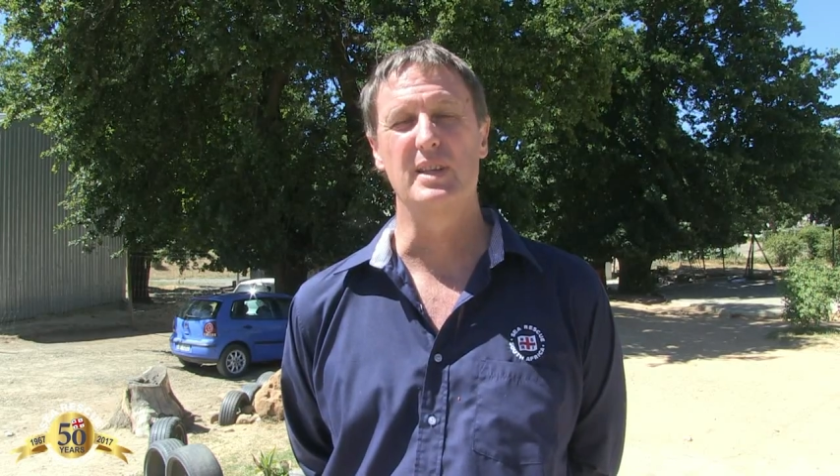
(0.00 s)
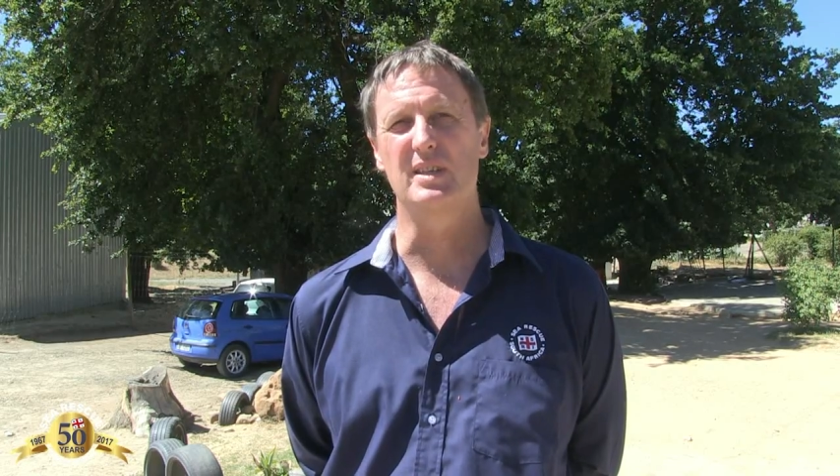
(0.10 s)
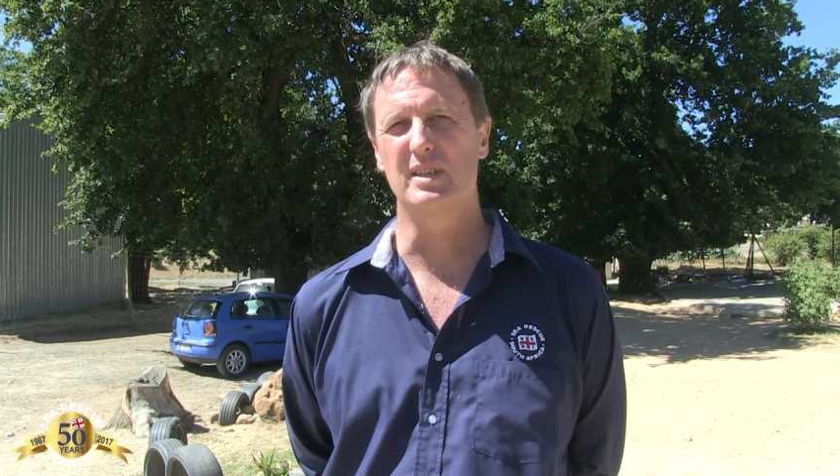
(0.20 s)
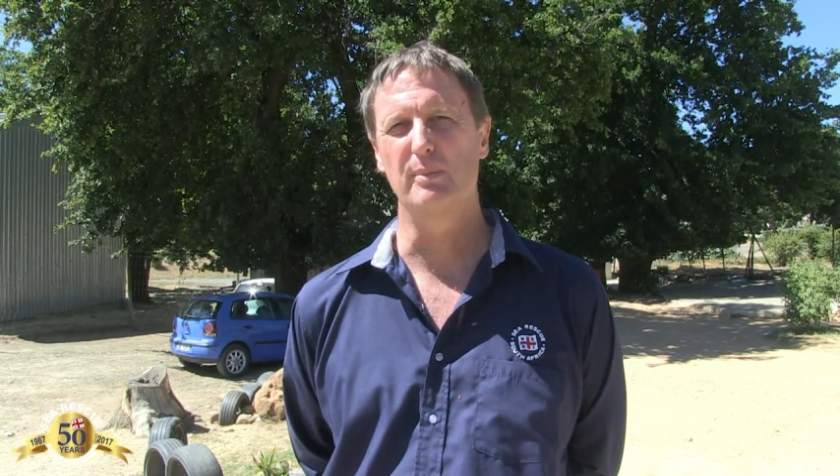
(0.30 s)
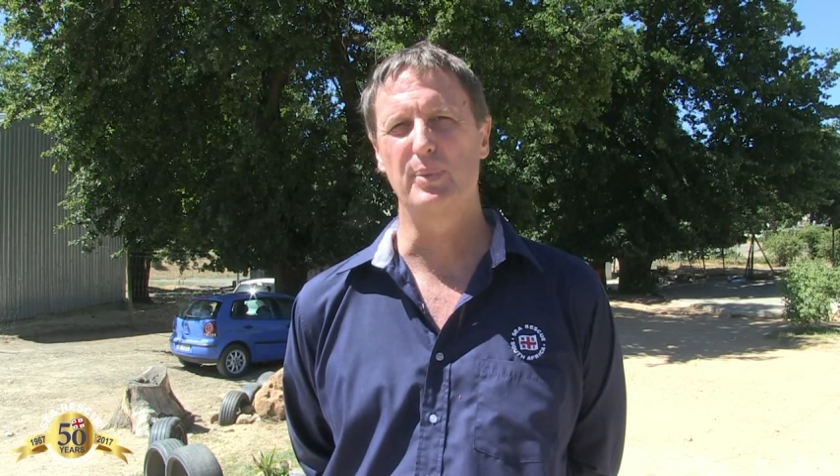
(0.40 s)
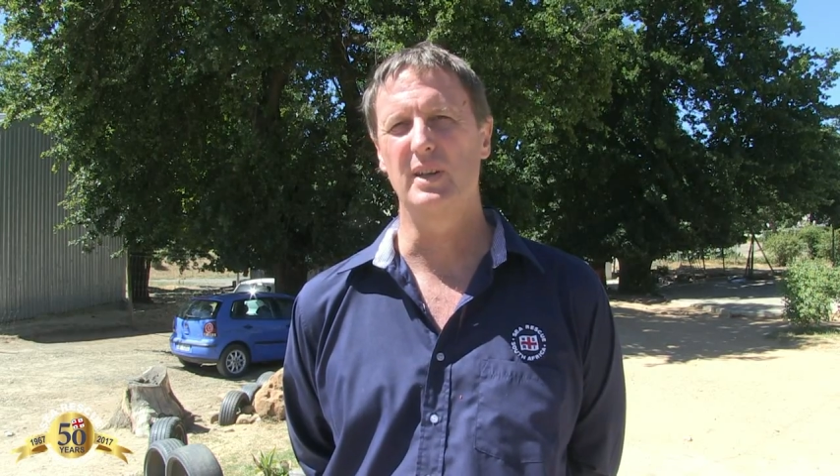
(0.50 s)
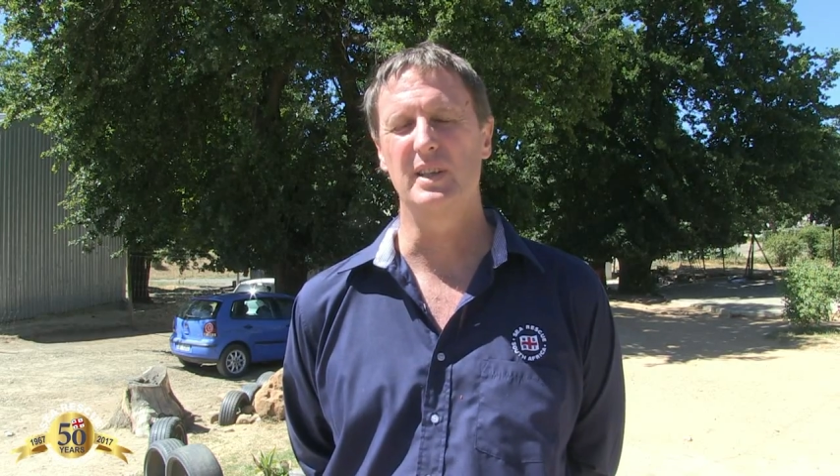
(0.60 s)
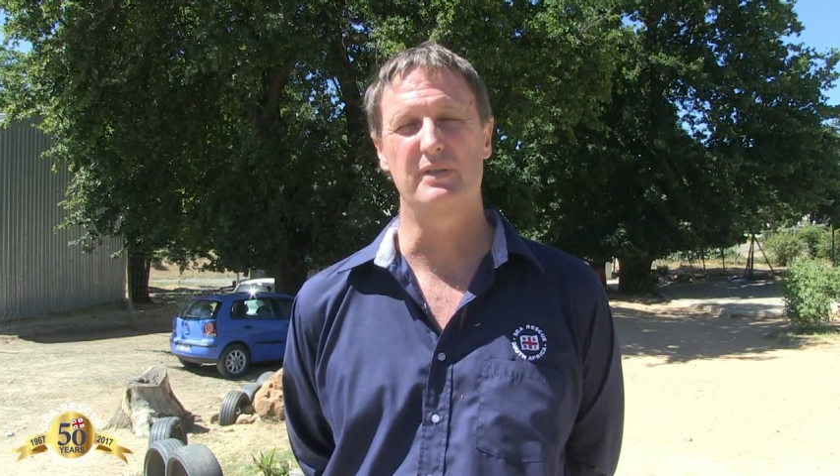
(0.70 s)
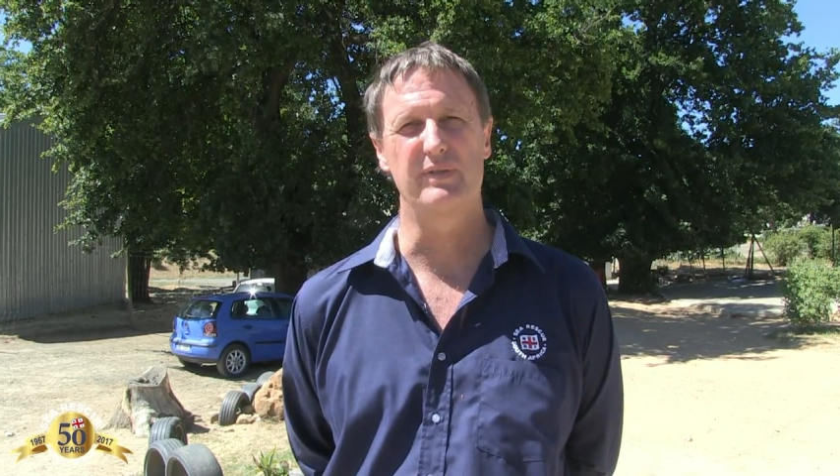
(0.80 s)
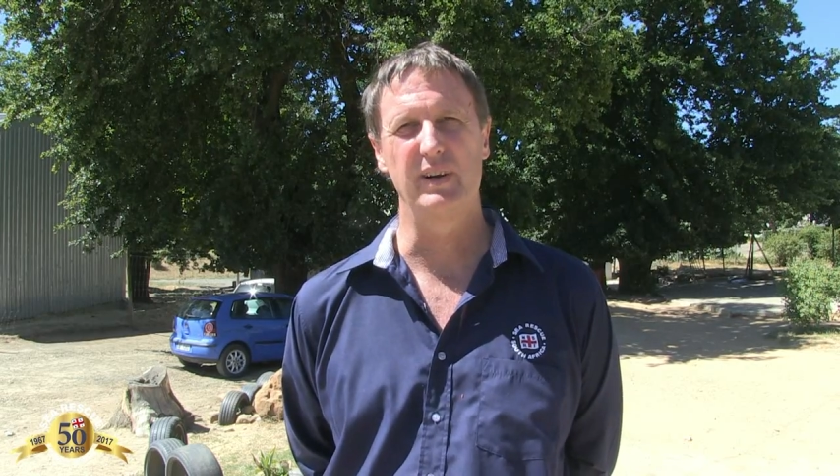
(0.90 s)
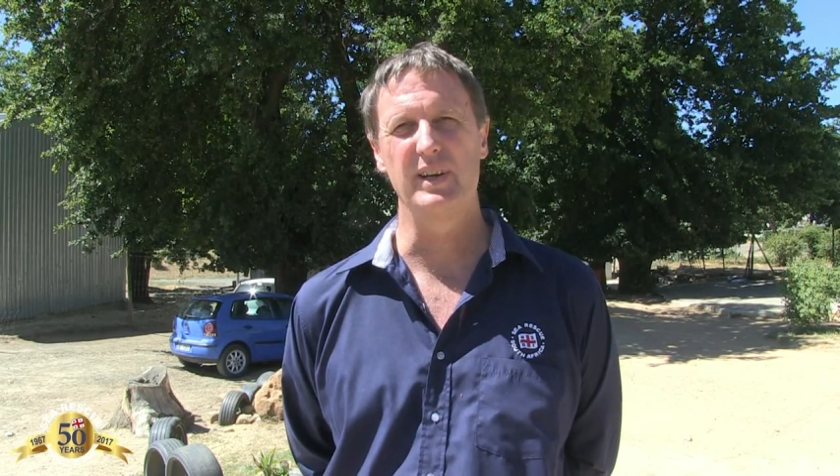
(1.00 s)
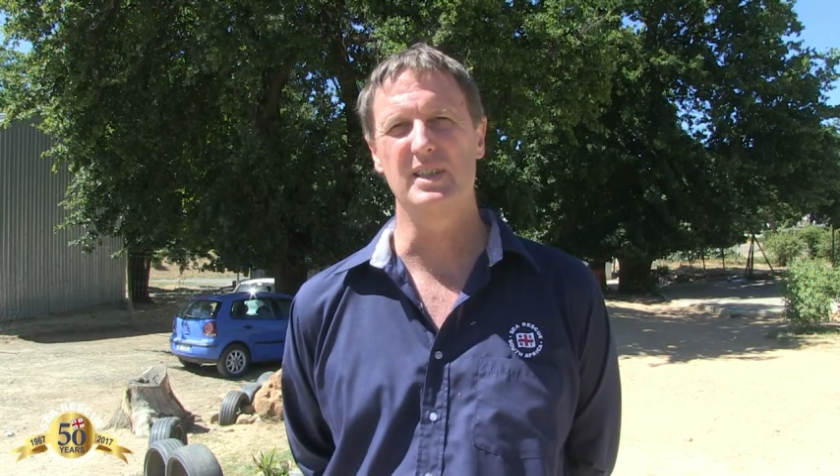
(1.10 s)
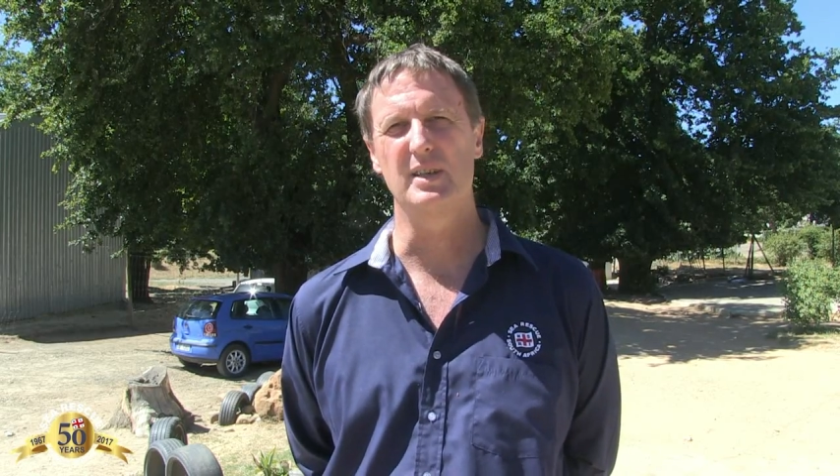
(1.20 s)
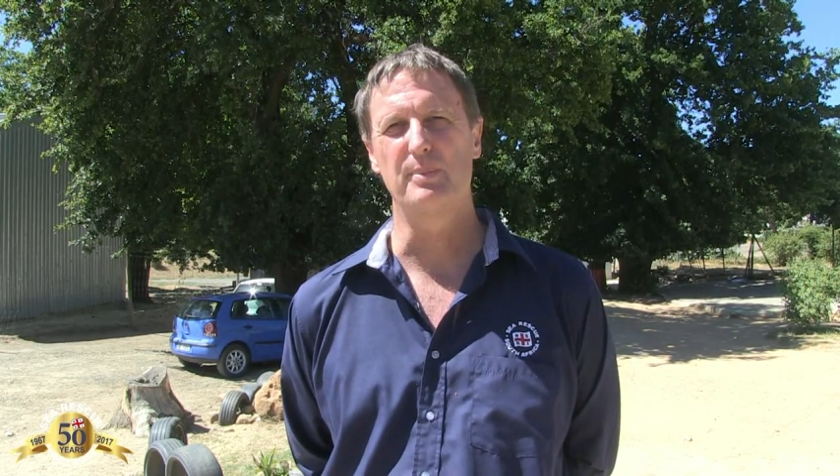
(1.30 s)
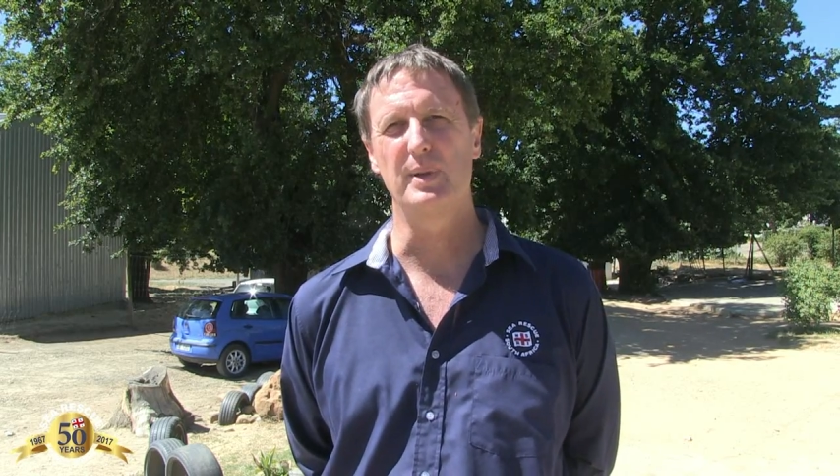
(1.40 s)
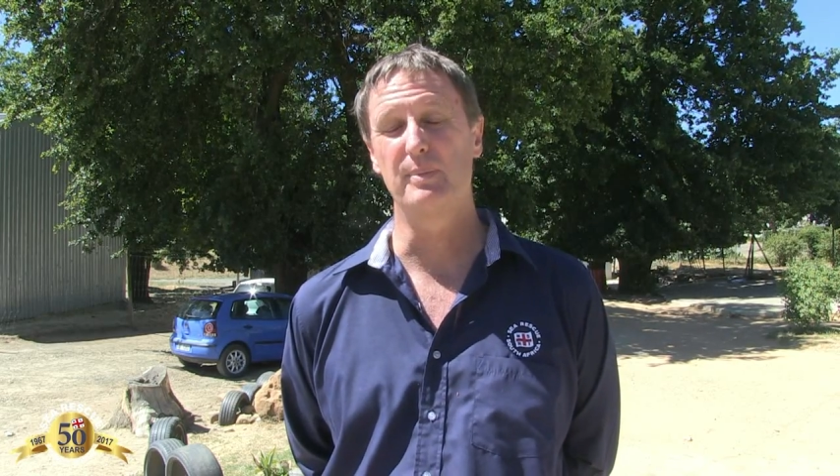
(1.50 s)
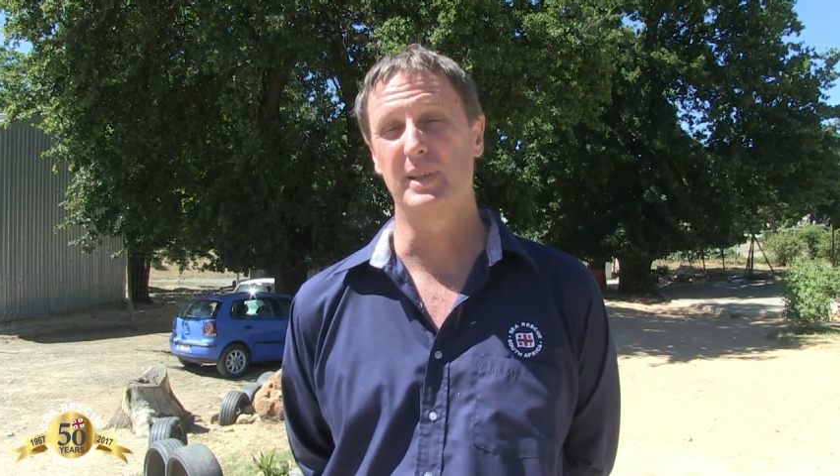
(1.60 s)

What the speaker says: It's simple, it's very simple,